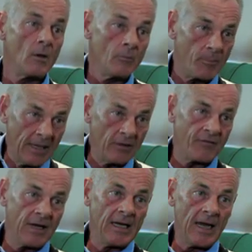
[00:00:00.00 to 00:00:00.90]

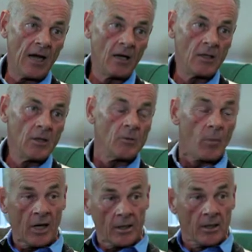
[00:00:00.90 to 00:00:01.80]
paedophilia,
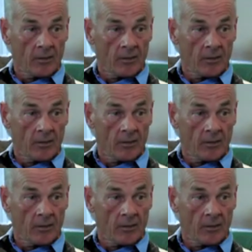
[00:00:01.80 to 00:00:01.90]
by